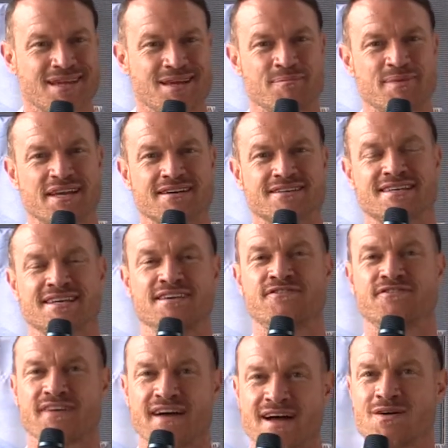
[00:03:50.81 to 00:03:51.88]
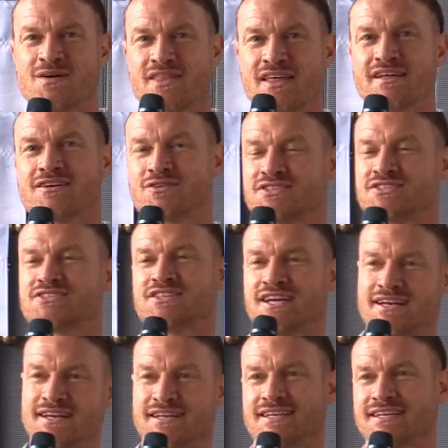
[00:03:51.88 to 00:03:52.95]
because he found that
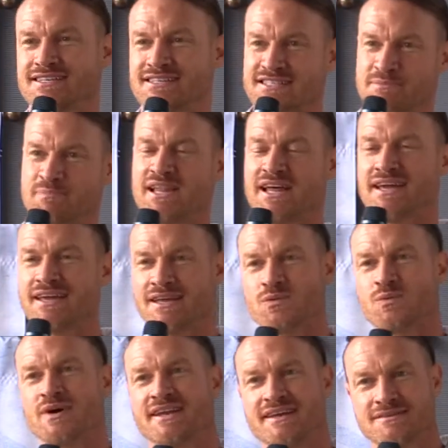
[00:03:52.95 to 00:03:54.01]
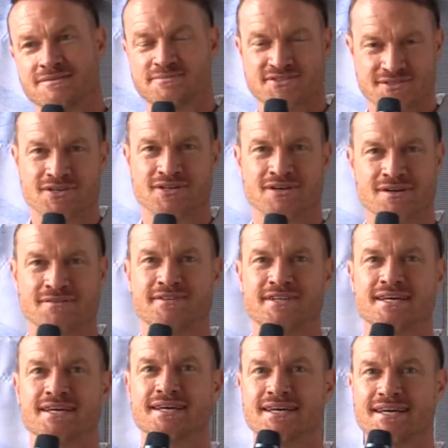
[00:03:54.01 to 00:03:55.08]
Christianity explained what he observed
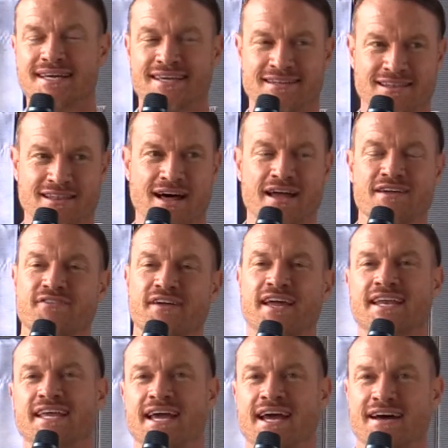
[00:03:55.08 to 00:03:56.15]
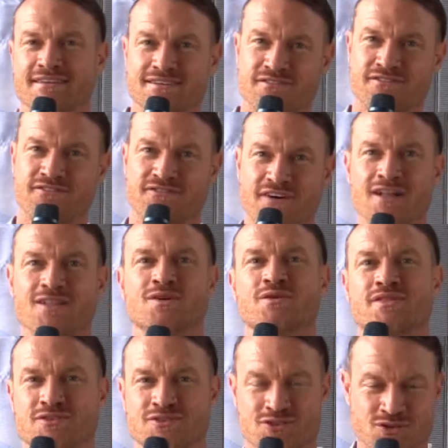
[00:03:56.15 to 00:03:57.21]
in life, and he had to follow
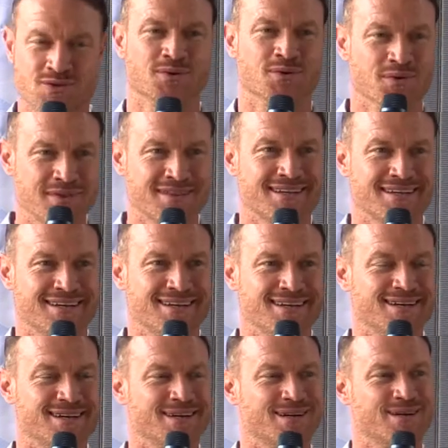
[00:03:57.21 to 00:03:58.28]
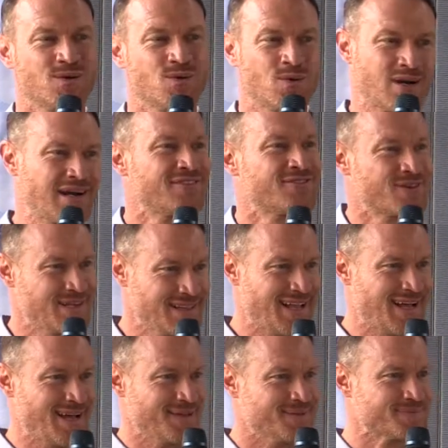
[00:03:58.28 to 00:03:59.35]
the truth wherever it
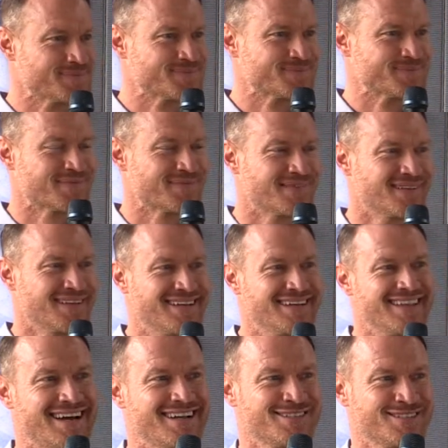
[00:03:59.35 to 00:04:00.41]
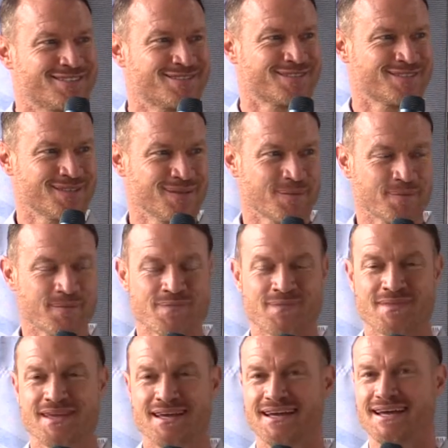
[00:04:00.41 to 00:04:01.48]
led. Isn't interesting?
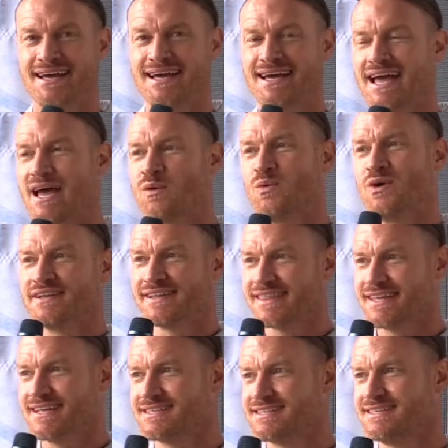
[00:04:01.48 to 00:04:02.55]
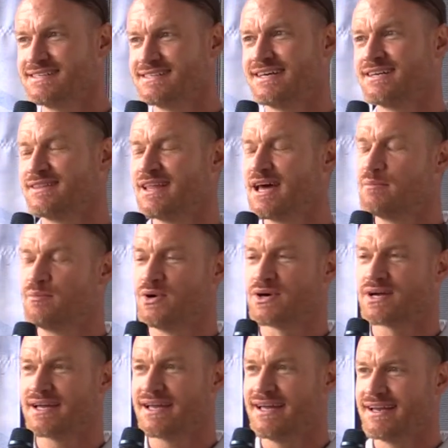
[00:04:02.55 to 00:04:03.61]
And one of the things he said in that
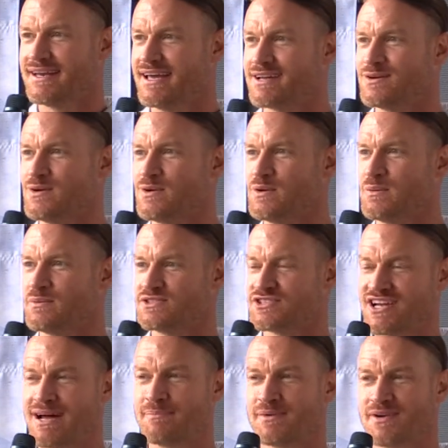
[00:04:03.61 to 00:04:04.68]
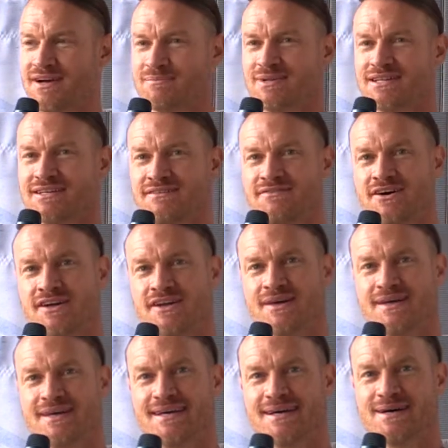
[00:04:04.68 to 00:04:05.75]
book, and he had a whole chapter, I believe, on it,
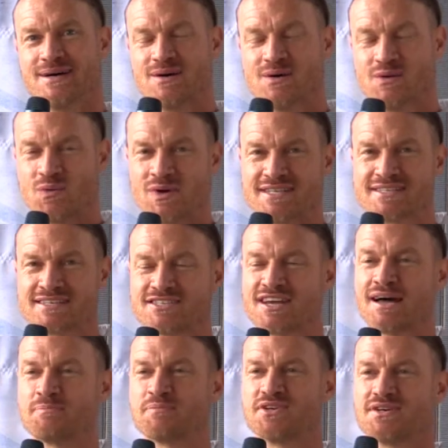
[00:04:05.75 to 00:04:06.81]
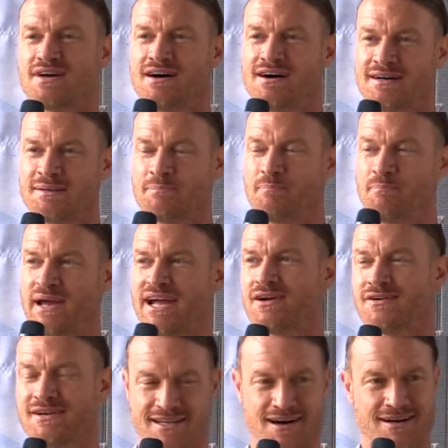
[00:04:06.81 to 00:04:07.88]
was a chapter on
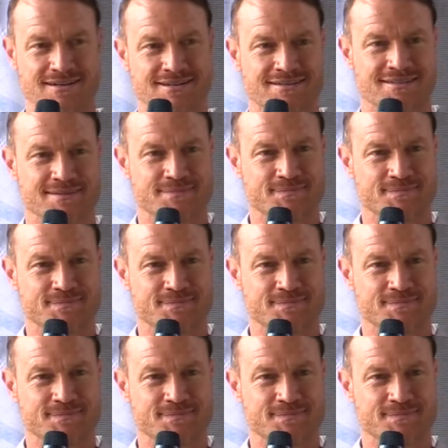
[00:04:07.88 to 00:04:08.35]
paradox.